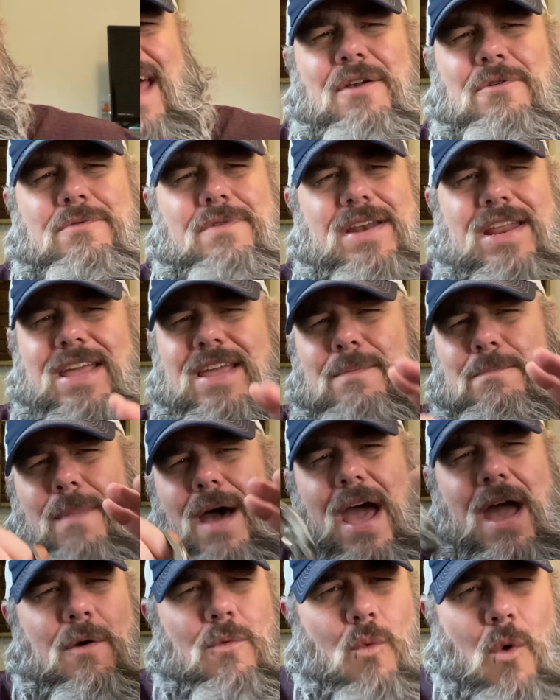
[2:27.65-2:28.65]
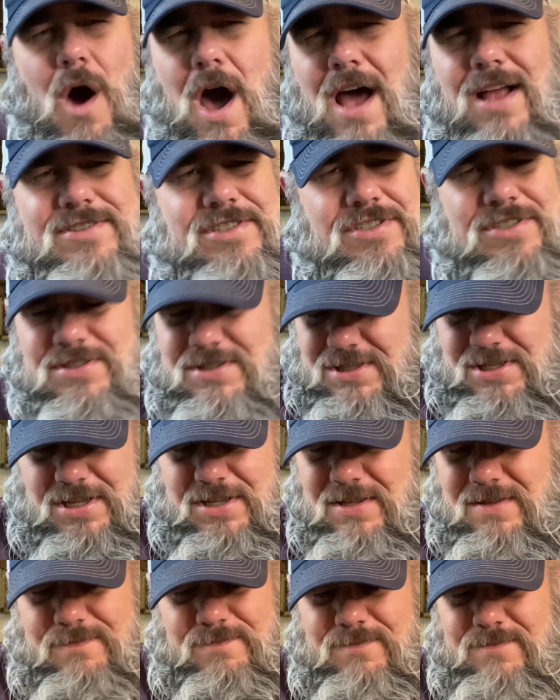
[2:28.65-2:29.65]
I don't need my watch
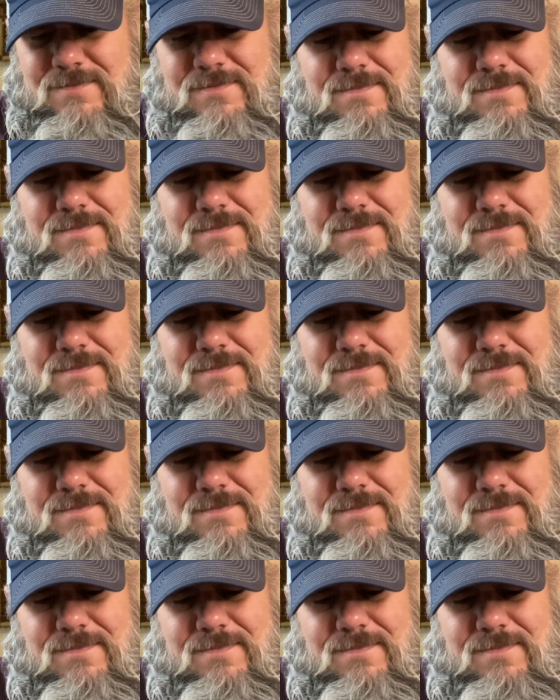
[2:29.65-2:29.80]
to